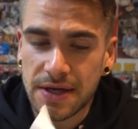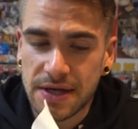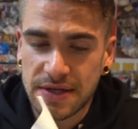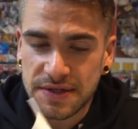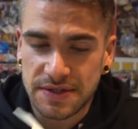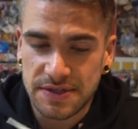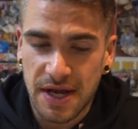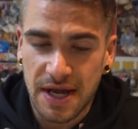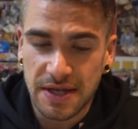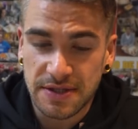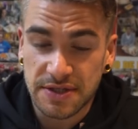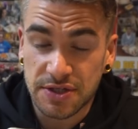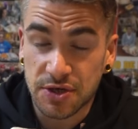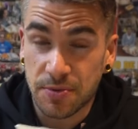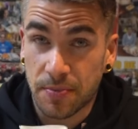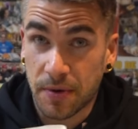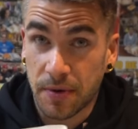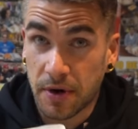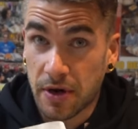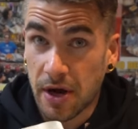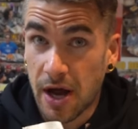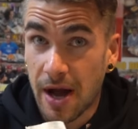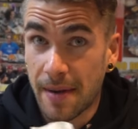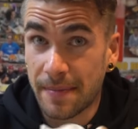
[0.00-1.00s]
is not
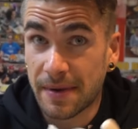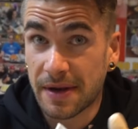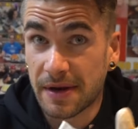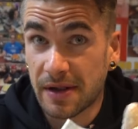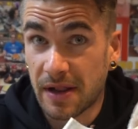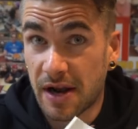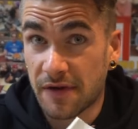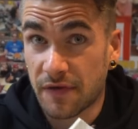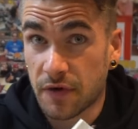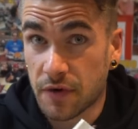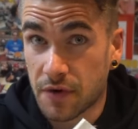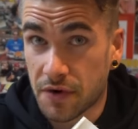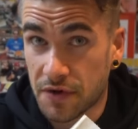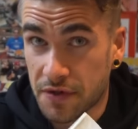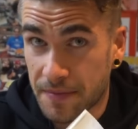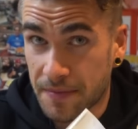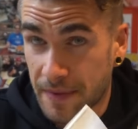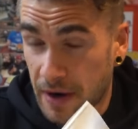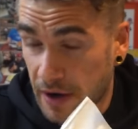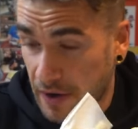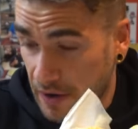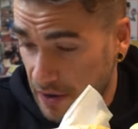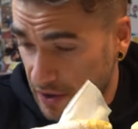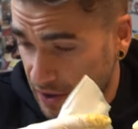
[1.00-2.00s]
super common in a lot of our North
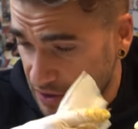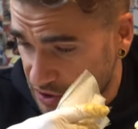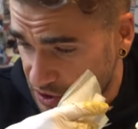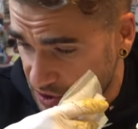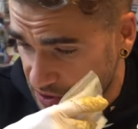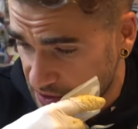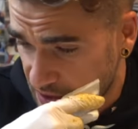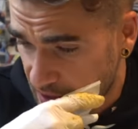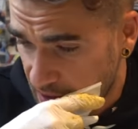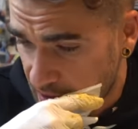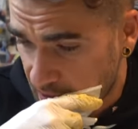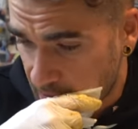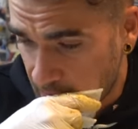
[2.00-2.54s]
American cultures,